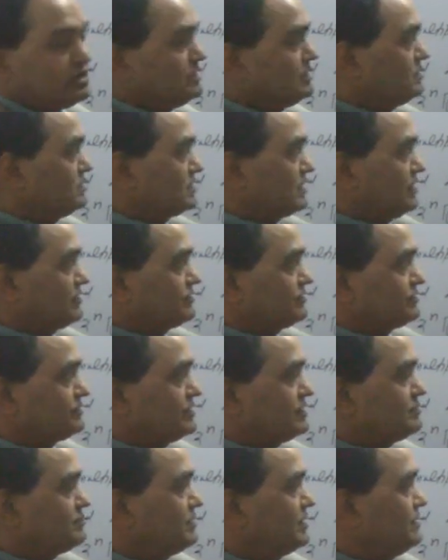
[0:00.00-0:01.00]
the right hand
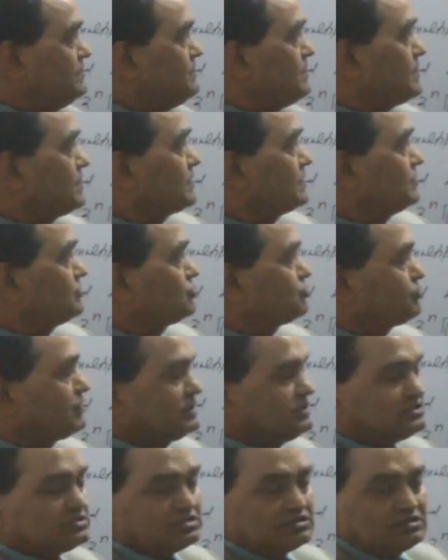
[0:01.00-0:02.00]
side by
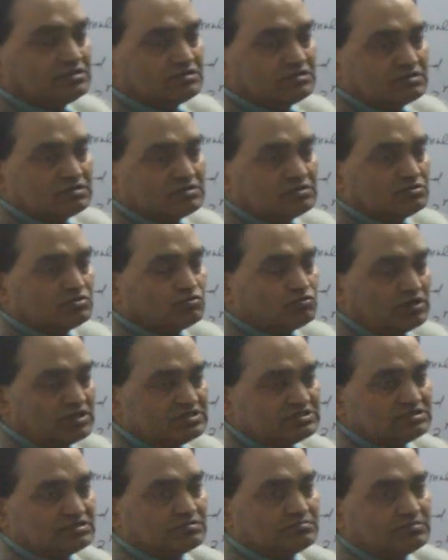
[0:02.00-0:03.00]
twice
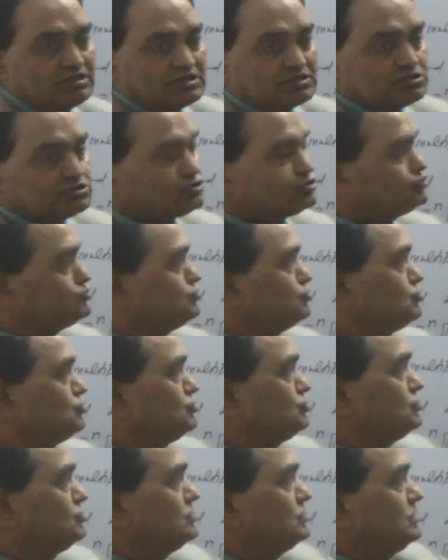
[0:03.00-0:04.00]
n minus 2.
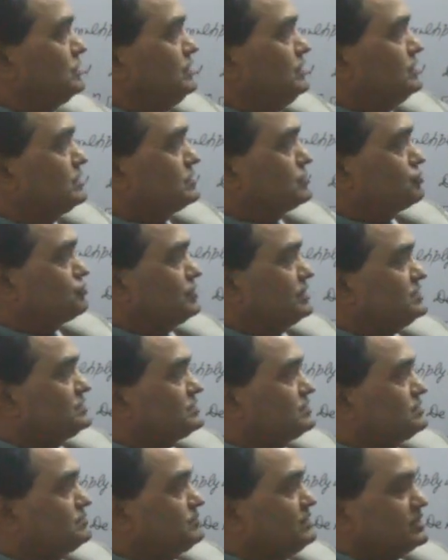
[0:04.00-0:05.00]
Here twice
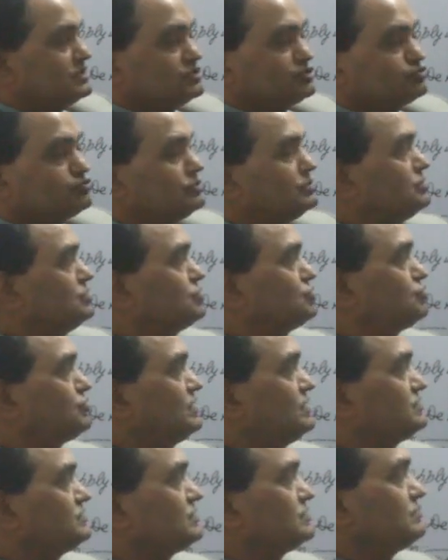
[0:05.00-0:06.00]
n minus 1,
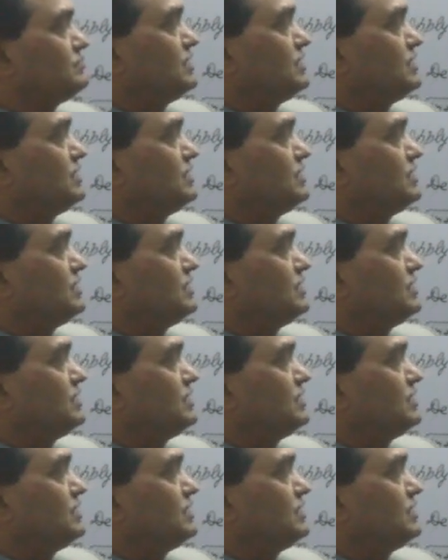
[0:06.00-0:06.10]
twice n